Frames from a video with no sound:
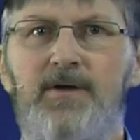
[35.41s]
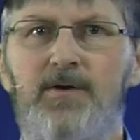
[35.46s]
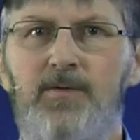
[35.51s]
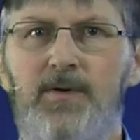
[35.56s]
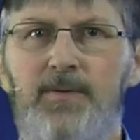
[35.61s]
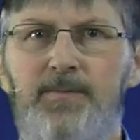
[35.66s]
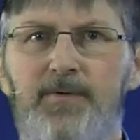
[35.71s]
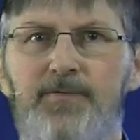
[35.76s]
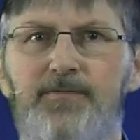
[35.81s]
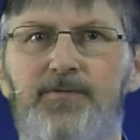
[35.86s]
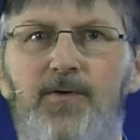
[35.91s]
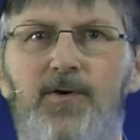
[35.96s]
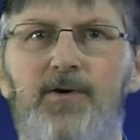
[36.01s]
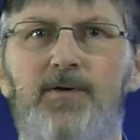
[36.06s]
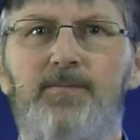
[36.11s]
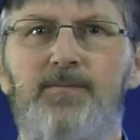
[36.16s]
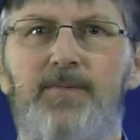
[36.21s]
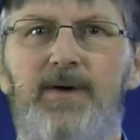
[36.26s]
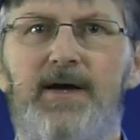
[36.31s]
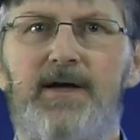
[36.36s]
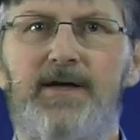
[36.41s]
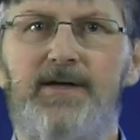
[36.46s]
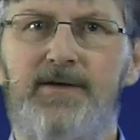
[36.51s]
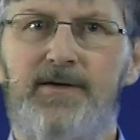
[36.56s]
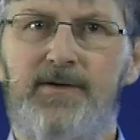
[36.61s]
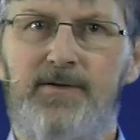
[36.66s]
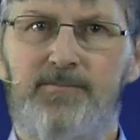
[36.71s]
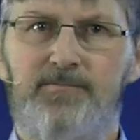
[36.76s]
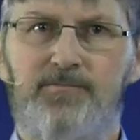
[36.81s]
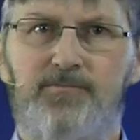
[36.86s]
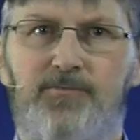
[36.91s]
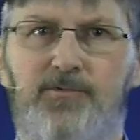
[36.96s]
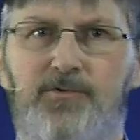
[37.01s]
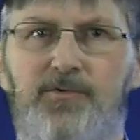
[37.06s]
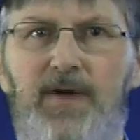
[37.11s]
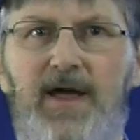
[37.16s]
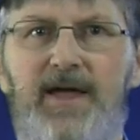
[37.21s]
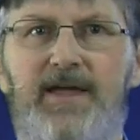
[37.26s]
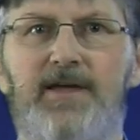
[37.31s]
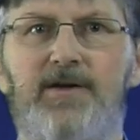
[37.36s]
we perform by
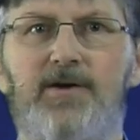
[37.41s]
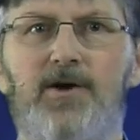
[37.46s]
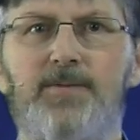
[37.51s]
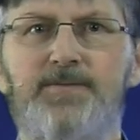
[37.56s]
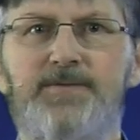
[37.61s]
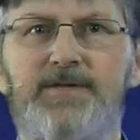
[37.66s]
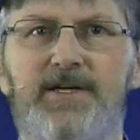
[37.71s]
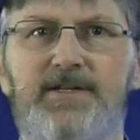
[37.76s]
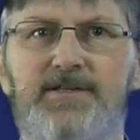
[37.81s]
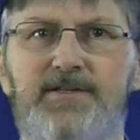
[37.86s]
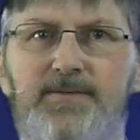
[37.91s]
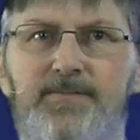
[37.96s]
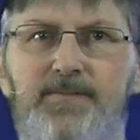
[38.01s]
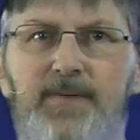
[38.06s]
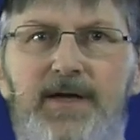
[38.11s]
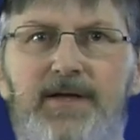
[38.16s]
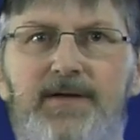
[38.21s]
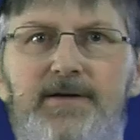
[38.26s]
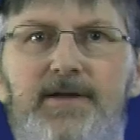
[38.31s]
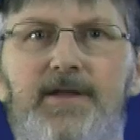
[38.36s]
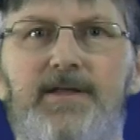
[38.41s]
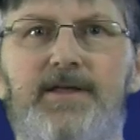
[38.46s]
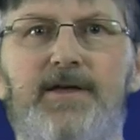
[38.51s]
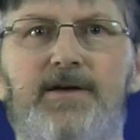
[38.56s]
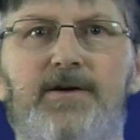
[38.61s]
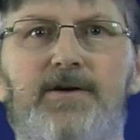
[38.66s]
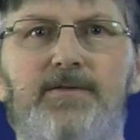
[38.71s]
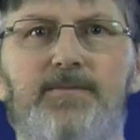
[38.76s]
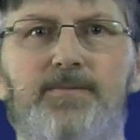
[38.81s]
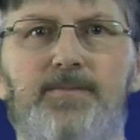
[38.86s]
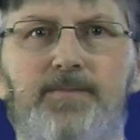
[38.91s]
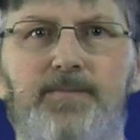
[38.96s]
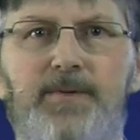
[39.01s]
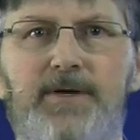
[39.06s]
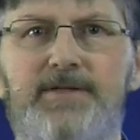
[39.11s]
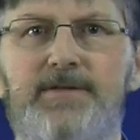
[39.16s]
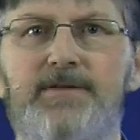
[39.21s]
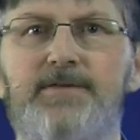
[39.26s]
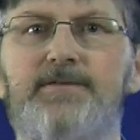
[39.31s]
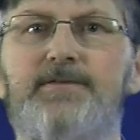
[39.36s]
dragging objects, by clicking on
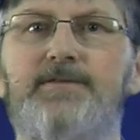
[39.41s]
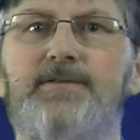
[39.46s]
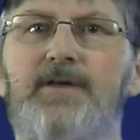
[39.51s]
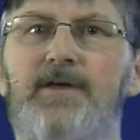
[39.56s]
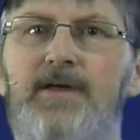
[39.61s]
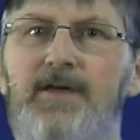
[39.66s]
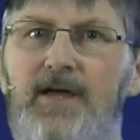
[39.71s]
buttons,